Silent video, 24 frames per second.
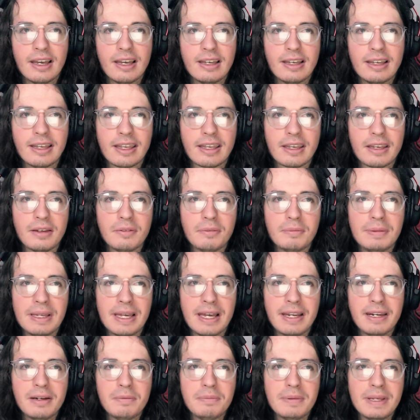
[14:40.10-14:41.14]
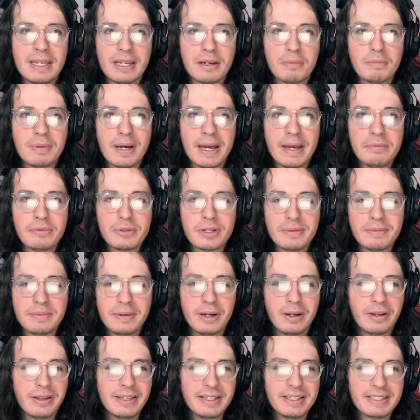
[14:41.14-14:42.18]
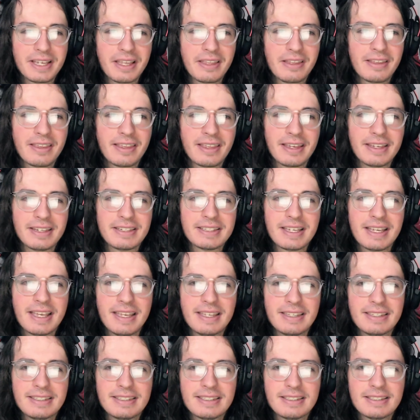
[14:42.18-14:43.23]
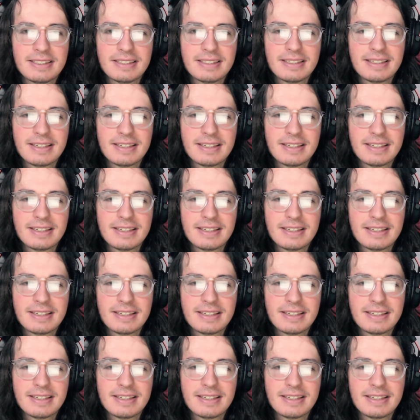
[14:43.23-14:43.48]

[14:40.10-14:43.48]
Like, beyond it being a pipe dream and all these other things, it